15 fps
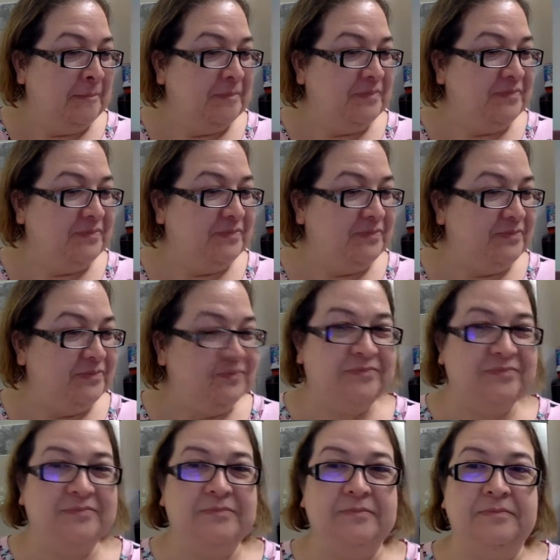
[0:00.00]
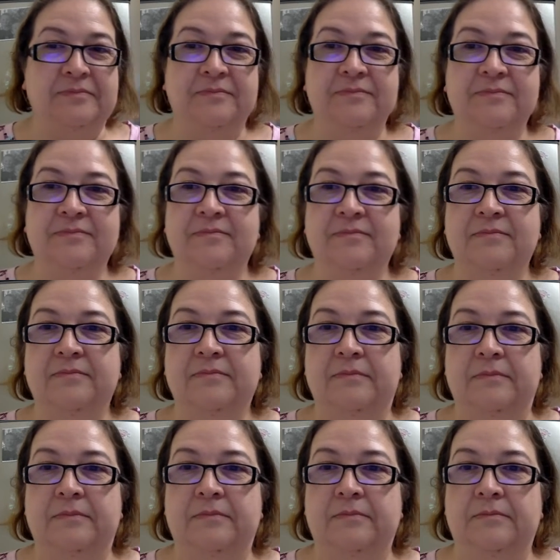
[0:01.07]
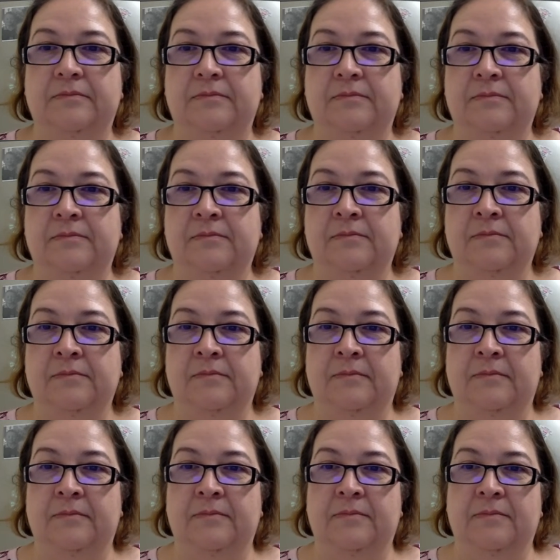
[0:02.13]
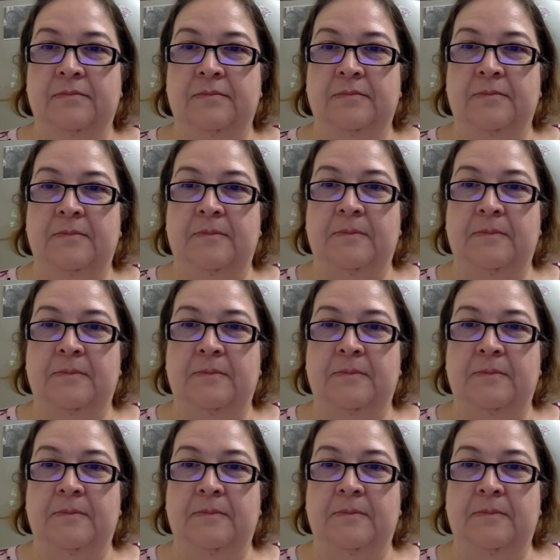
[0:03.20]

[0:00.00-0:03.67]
This person isn't speaking.